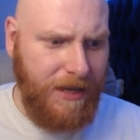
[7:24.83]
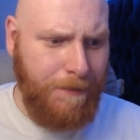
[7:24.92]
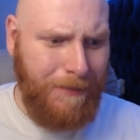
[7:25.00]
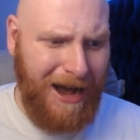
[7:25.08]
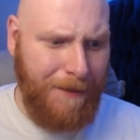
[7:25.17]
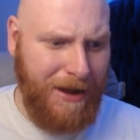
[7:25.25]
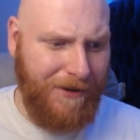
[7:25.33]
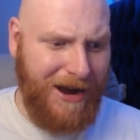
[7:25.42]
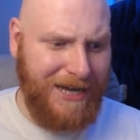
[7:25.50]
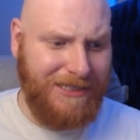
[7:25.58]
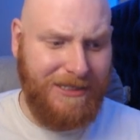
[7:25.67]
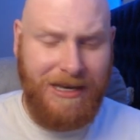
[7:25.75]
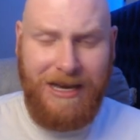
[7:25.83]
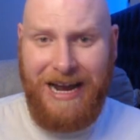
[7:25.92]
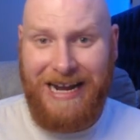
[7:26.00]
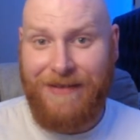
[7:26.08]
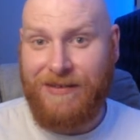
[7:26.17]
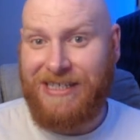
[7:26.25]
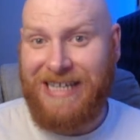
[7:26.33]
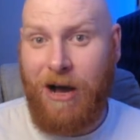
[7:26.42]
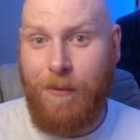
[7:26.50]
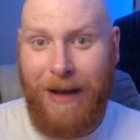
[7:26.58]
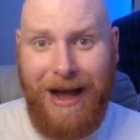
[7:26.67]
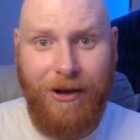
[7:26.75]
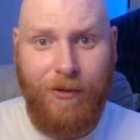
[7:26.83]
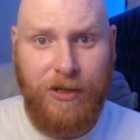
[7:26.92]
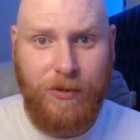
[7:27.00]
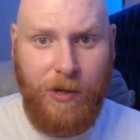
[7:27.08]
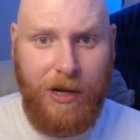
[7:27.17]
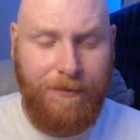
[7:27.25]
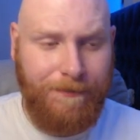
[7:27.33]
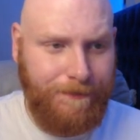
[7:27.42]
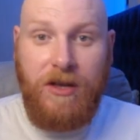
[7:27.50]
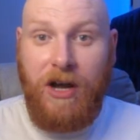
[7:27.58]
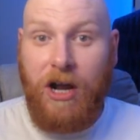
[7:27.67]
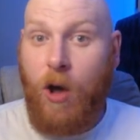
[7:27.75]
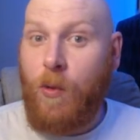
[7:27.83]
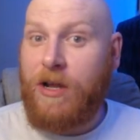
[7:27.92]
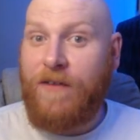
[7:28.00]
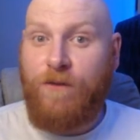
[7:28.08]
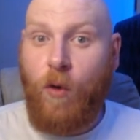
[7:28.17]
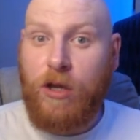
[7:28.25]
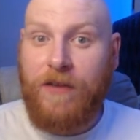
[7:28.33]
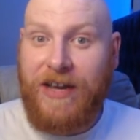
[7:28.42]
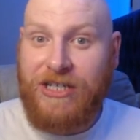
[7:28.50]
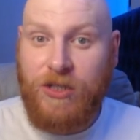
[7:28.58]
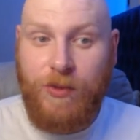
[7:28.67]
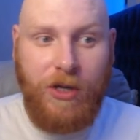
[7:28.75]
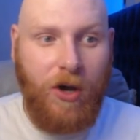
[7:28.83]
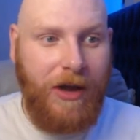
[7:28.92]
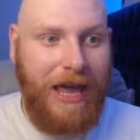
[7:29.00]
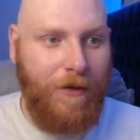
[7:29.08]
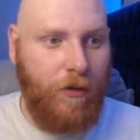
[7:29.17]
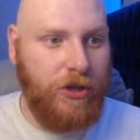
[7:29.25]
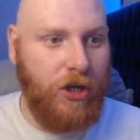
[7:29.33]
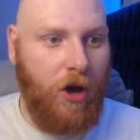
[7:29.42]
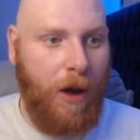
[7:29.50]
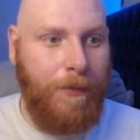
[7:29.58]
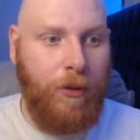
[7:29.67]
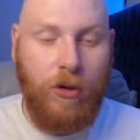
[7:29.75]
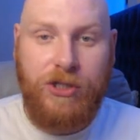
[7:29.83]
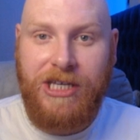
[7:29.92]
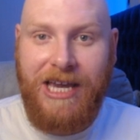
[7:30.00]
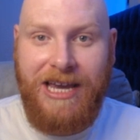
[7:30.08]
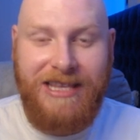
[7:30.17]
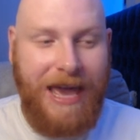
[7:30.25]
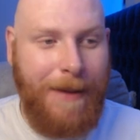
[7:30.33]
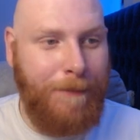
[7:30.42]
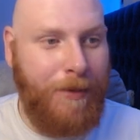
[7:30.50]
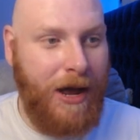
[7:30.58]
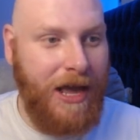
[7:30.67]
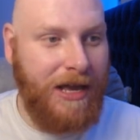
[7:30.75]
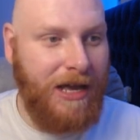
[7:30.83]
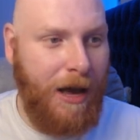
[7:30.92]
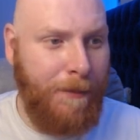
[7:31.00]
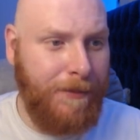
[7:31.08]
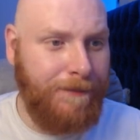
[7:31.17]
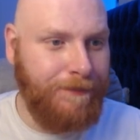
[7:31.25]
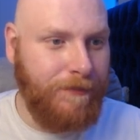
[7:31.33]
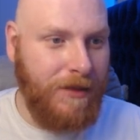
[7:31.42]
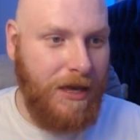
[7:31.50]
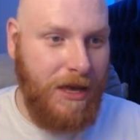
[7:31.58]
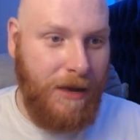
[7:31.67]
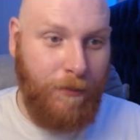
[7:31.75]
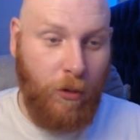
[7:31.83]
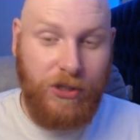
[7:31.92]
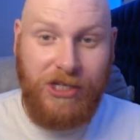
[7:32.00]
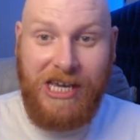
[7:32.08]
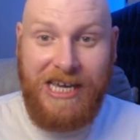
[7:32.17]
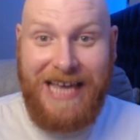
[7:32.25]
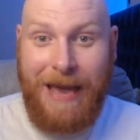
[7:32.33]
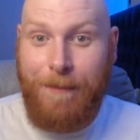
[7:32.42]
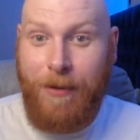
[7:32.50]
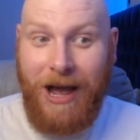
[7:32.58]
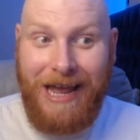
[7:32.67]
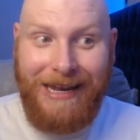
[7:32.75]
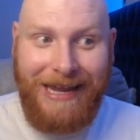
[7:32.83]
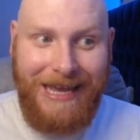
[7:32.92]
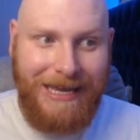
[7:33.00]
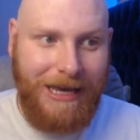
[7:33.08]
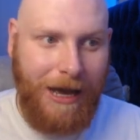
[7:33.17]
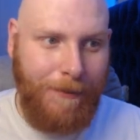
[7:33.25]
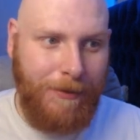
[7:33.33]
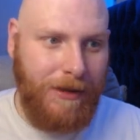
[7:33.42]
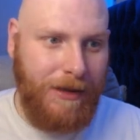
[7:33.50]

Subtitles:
Palmeiras and even Sao Paulo as well. Along with the four divisions we've got here, we've also got a Portuguese Empire Cup, Portuguese Empire League Cup,